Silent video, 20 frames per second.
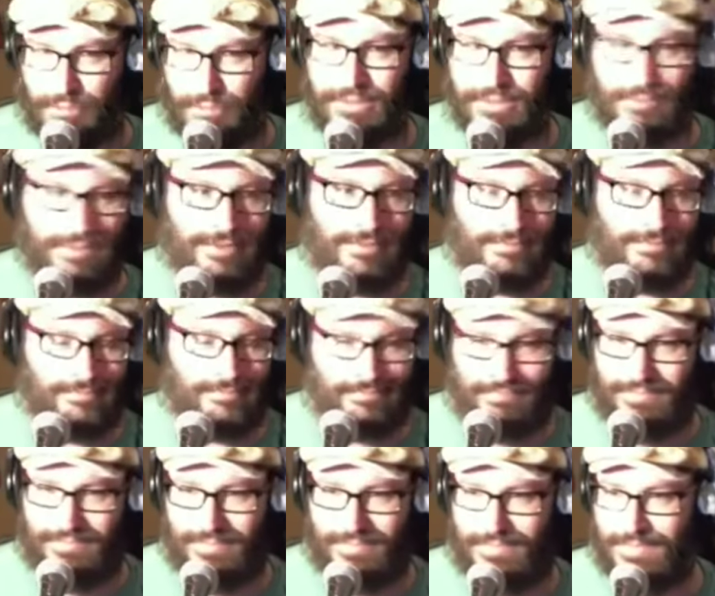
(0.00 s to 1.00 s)
I mean,
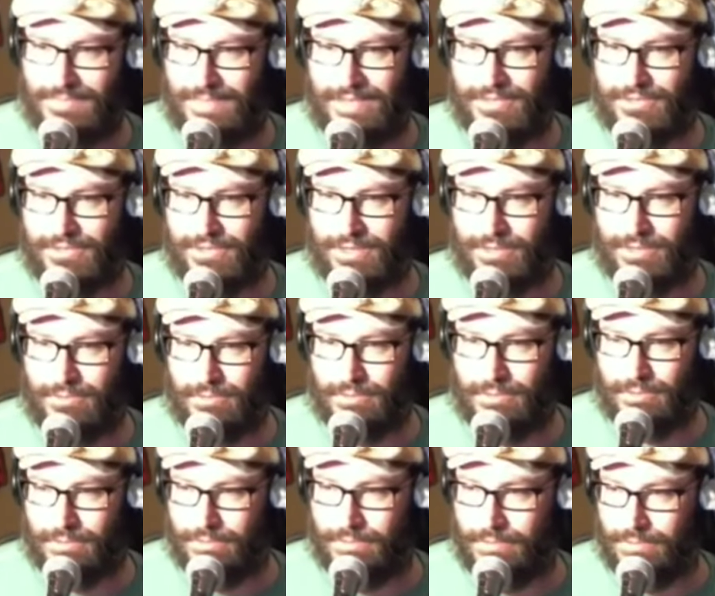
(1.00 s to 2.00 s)
it's like,
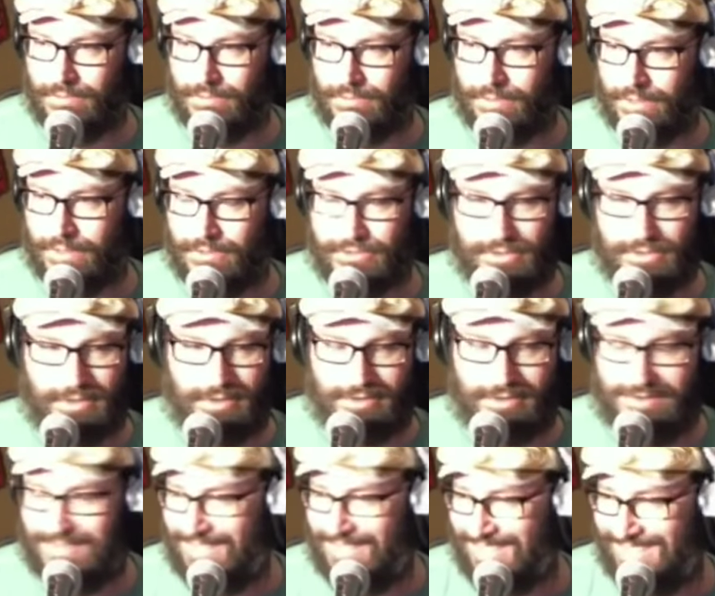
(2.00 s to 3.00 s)
well, what else you got?
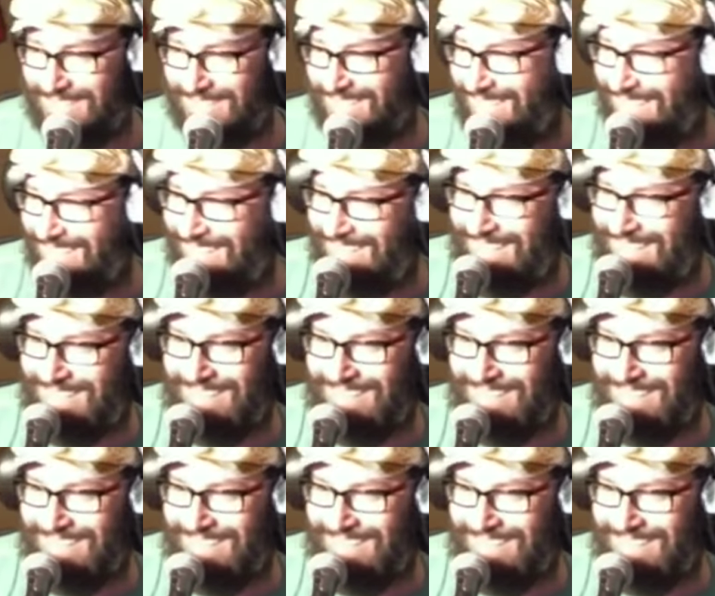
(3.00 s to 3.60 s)
Right.